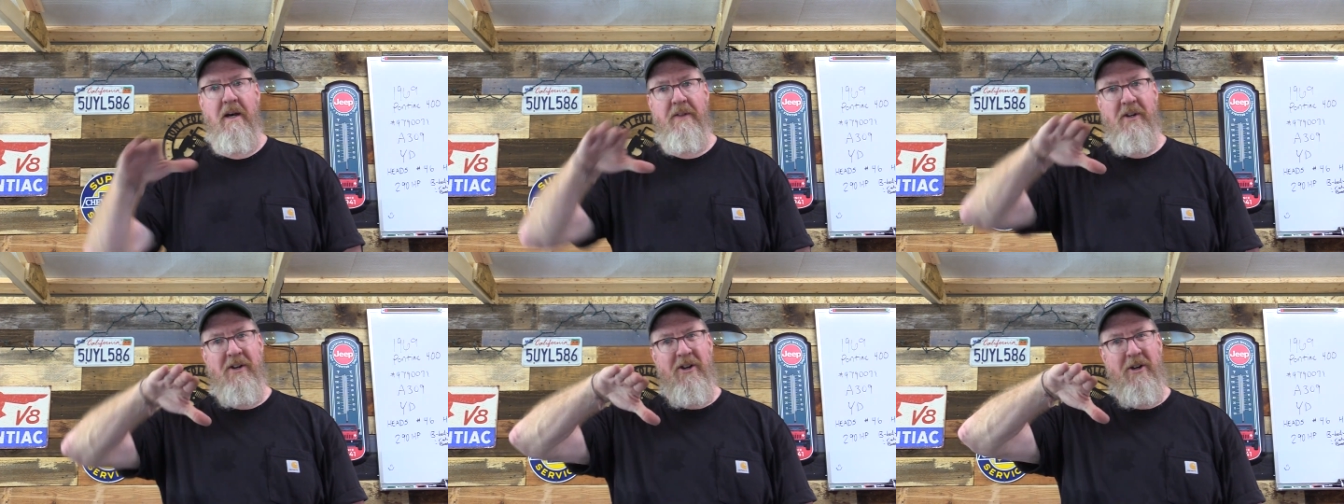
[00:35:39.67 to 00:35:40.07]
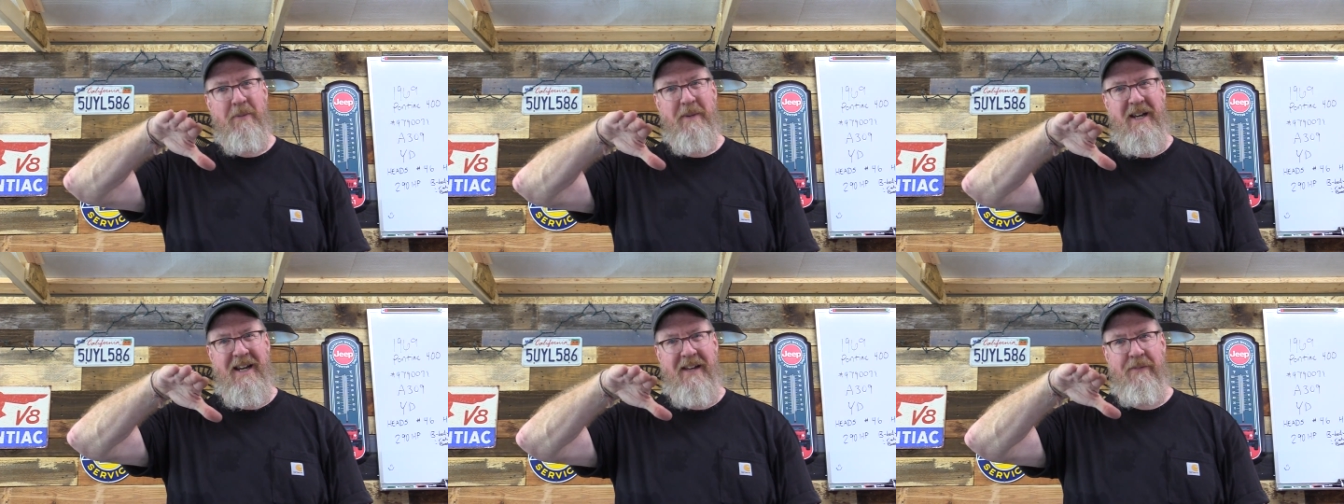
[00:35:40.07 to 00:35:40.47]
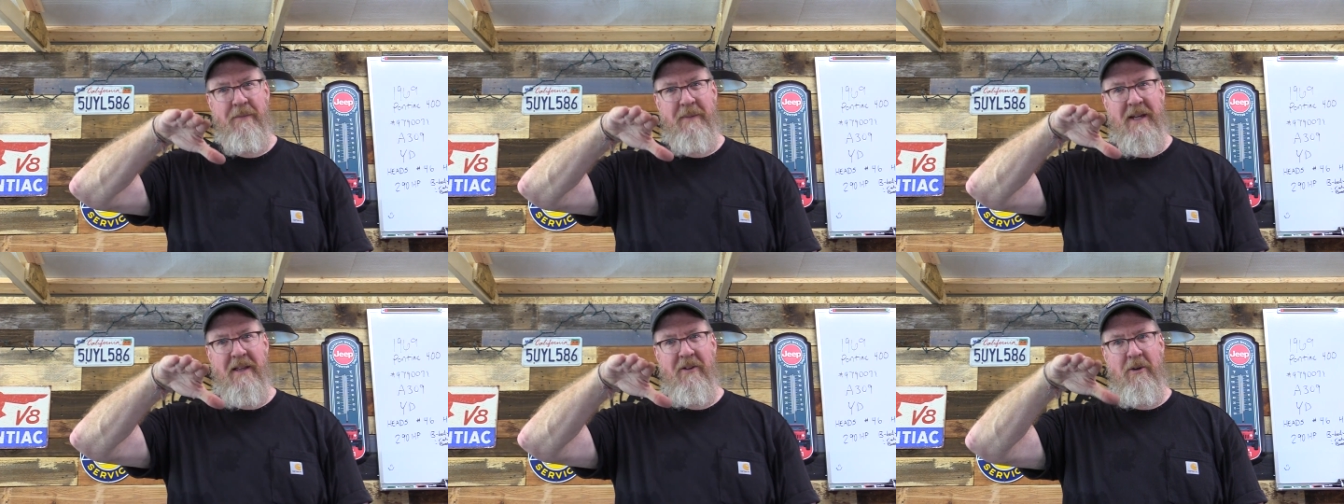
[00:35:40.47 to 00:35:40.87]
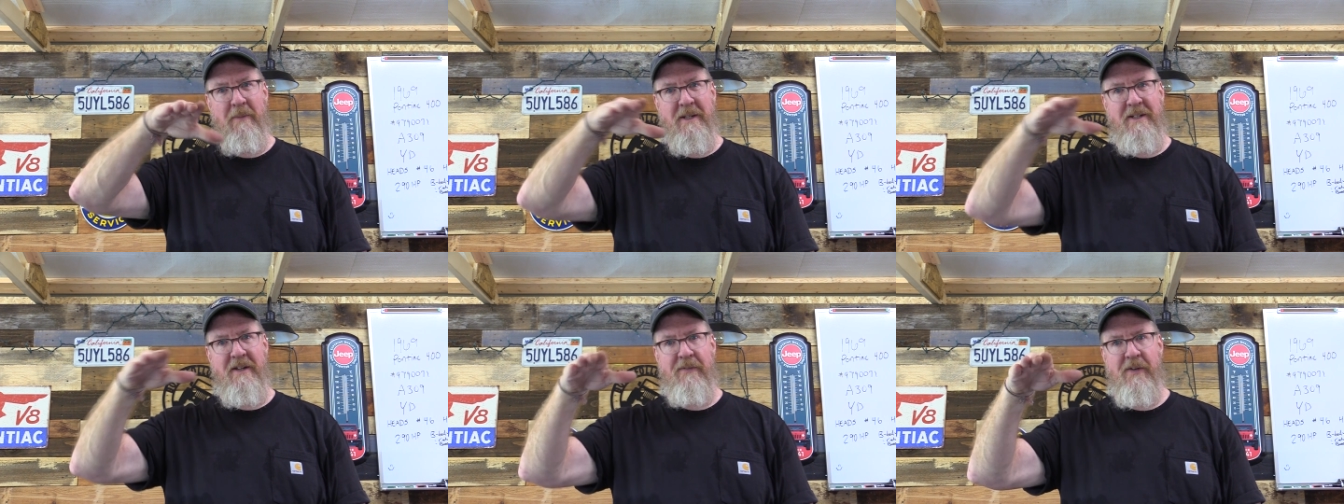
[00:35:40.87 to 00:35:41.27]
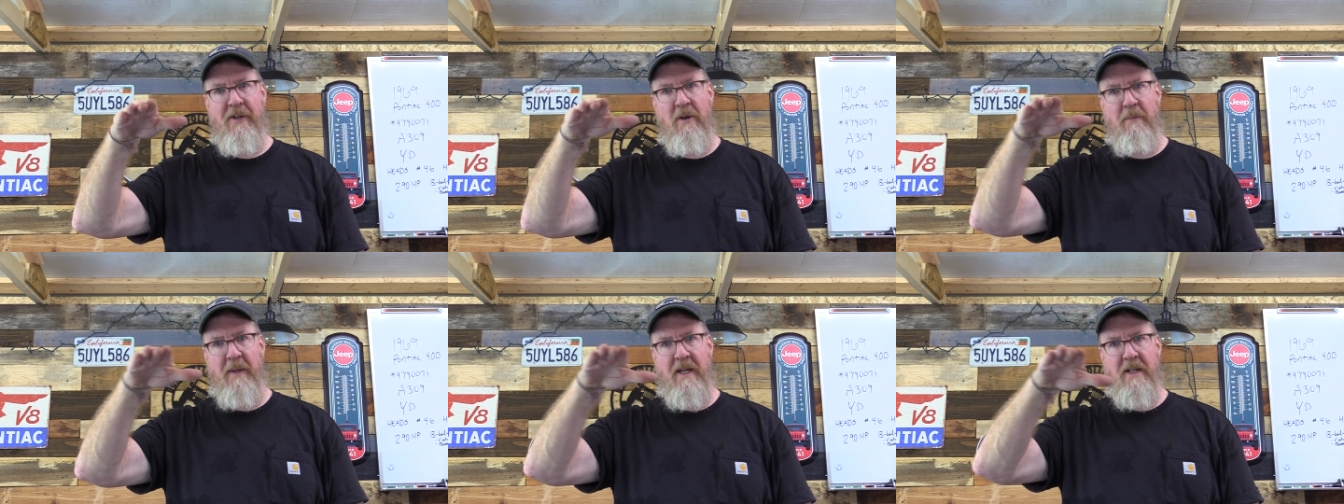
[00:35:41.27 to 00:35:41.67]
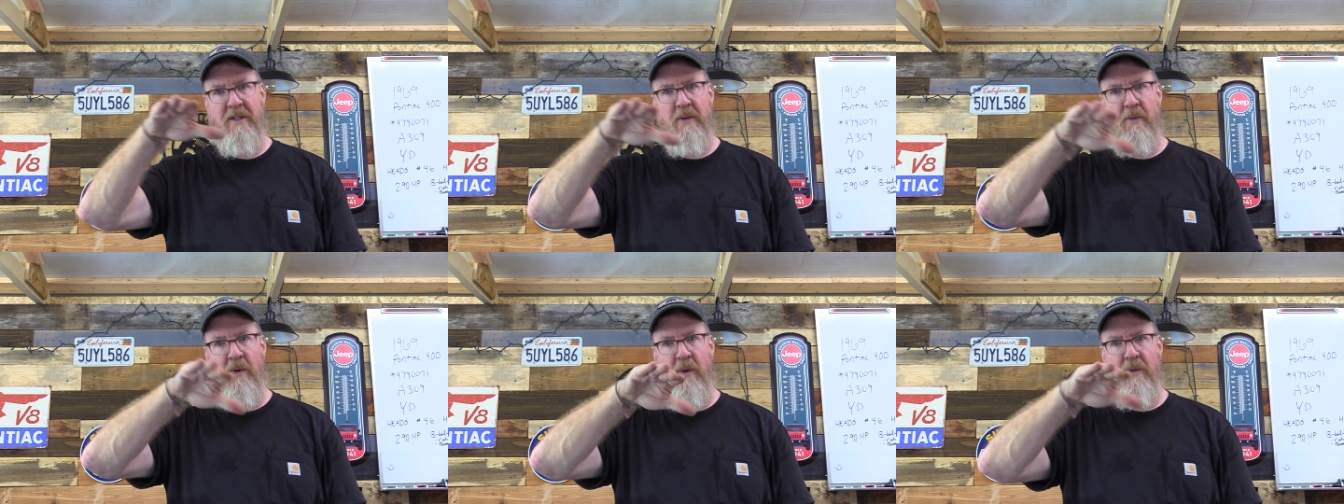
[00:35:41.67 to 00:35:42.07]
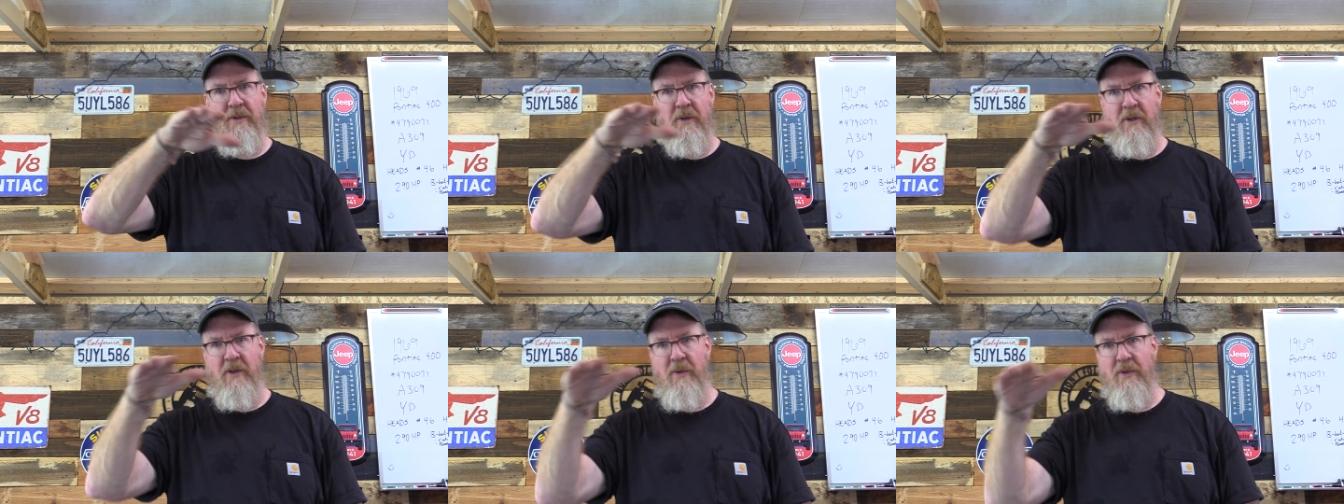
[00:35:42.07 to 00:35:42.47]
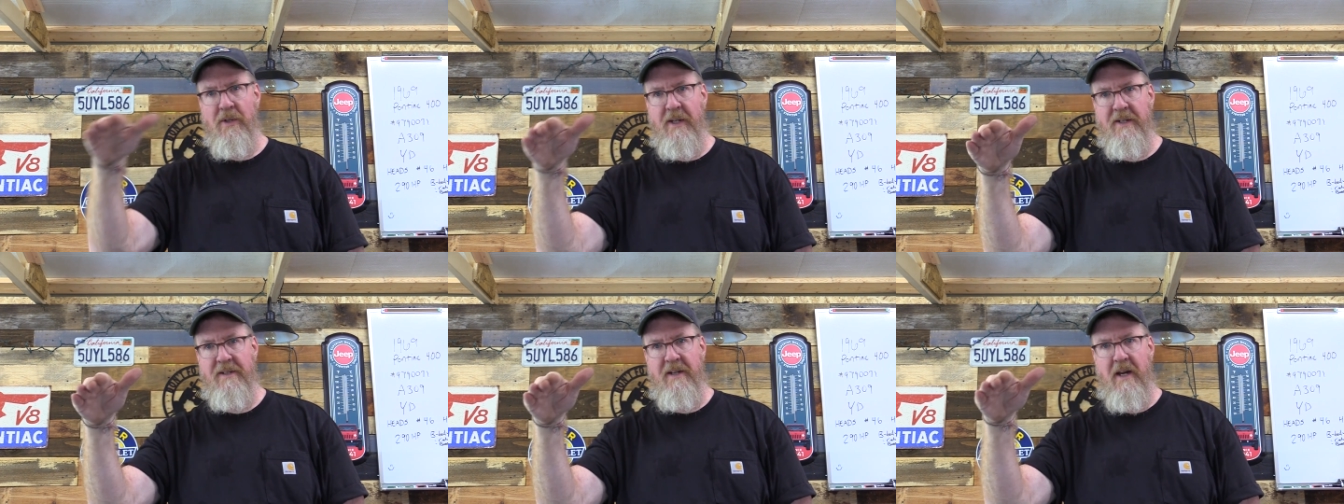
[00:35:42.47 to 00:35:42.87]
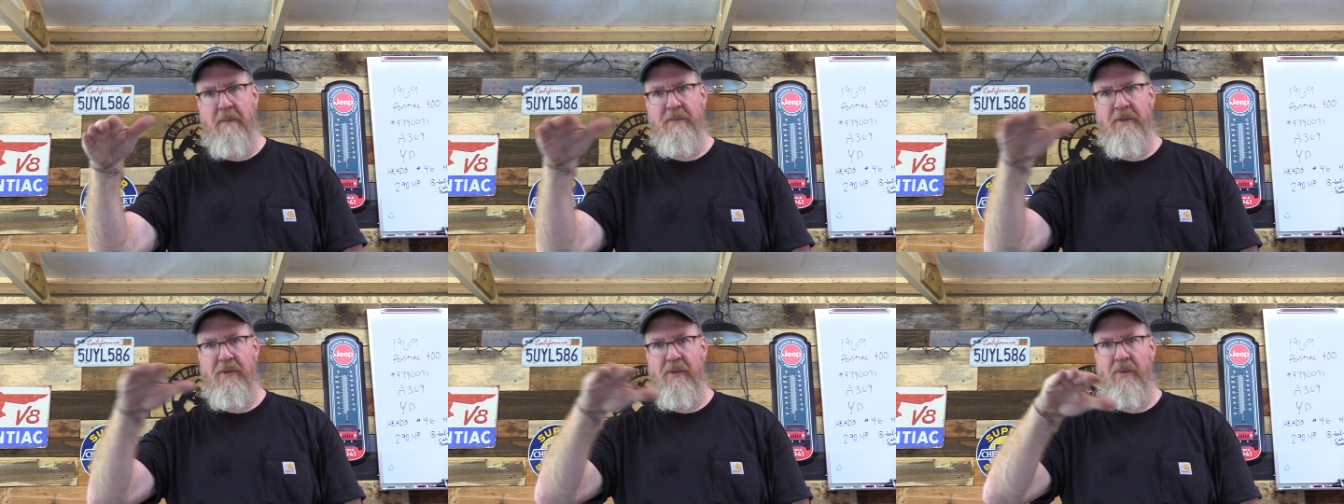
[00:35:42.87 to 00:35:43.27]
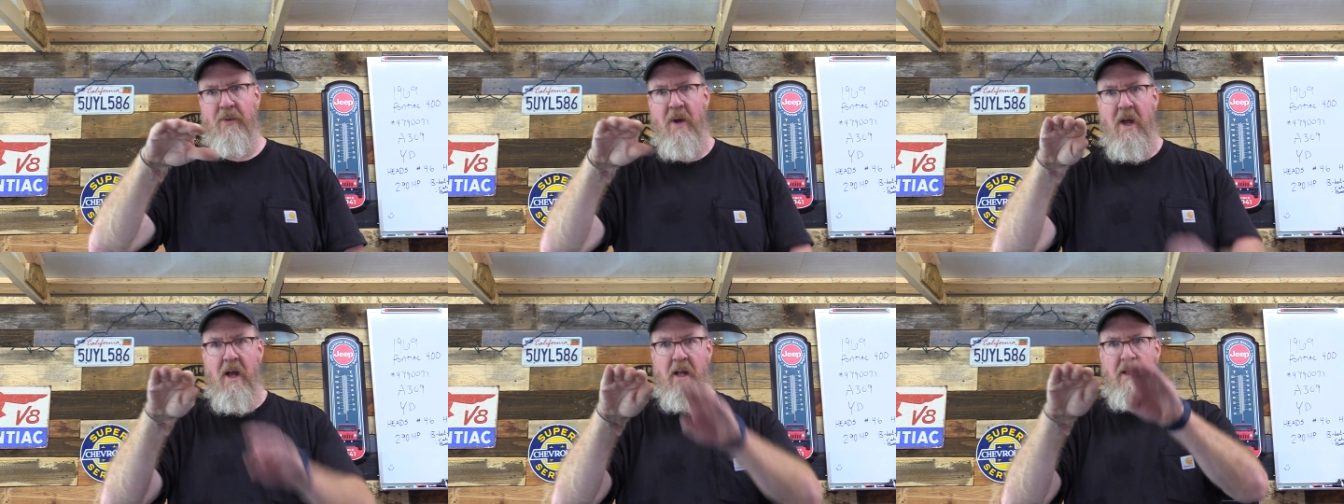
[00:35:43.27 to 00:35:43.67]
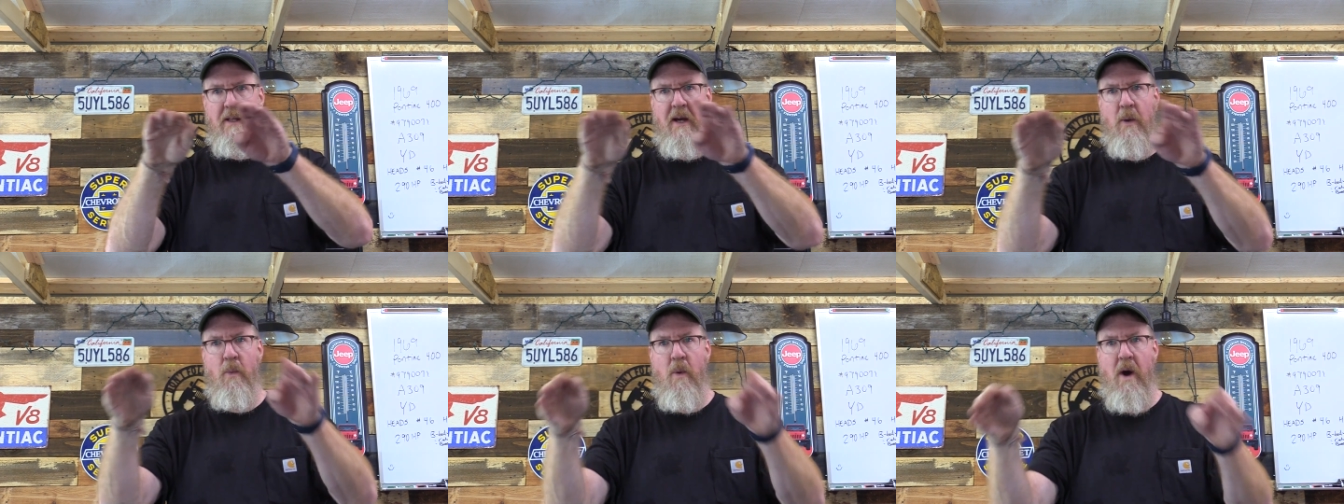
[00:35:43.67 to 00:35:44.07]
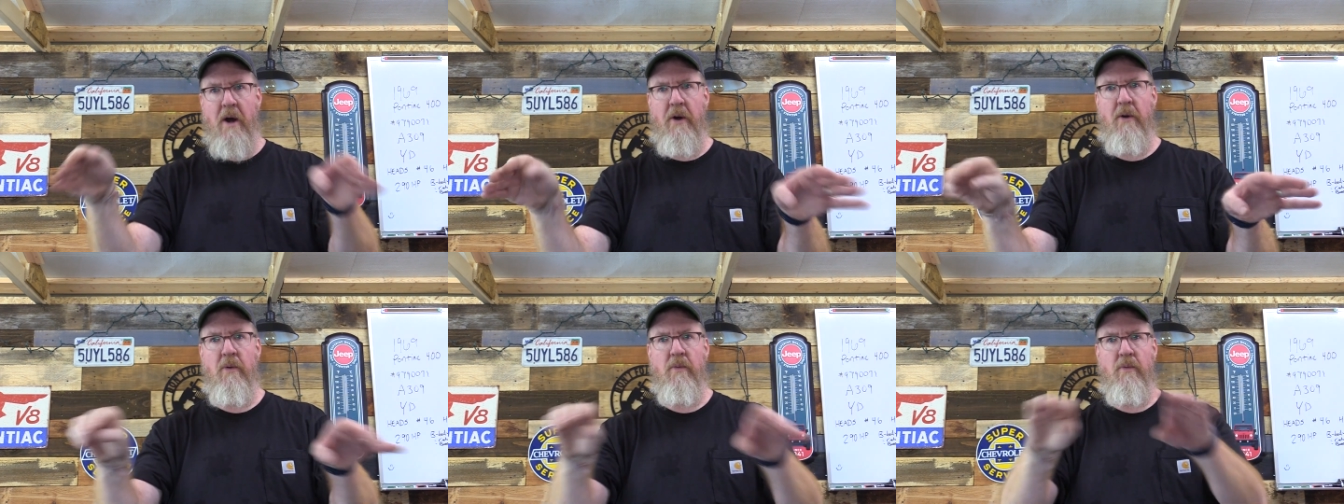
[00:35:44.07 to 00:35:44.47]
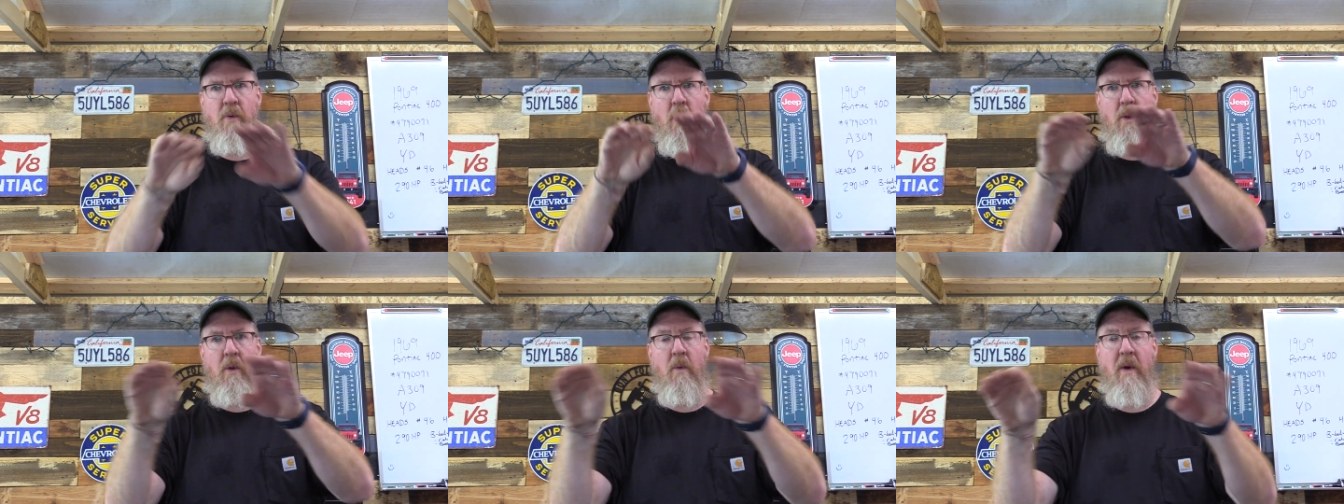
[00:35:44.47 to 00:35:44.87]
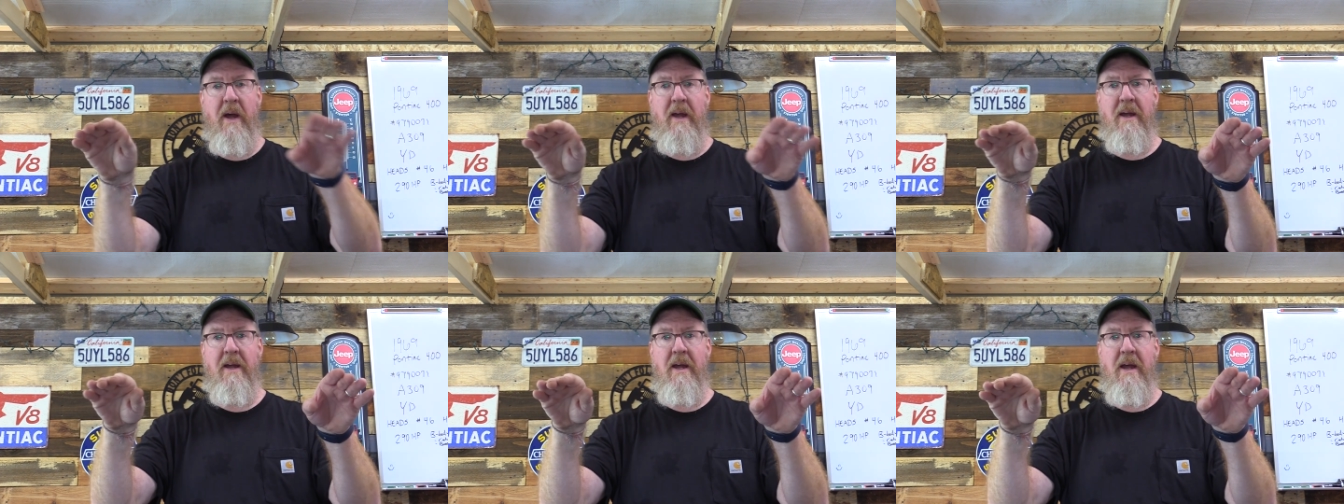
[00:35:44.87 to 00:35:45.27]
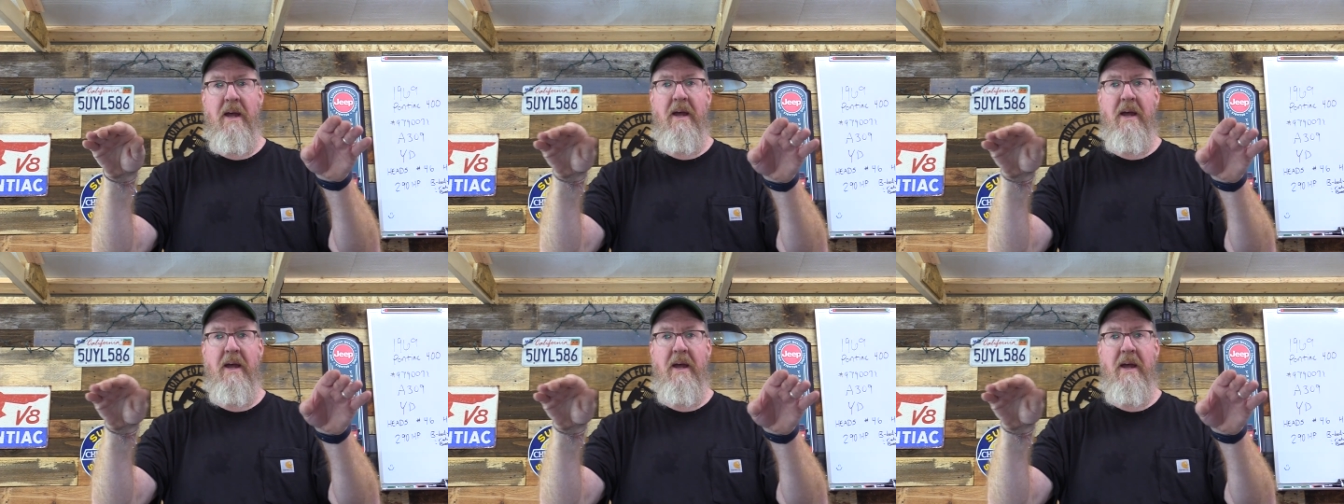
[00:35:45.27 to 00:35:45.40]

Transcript: the curb can even be a little bit difficult because the roads are usually set up to let water roll away.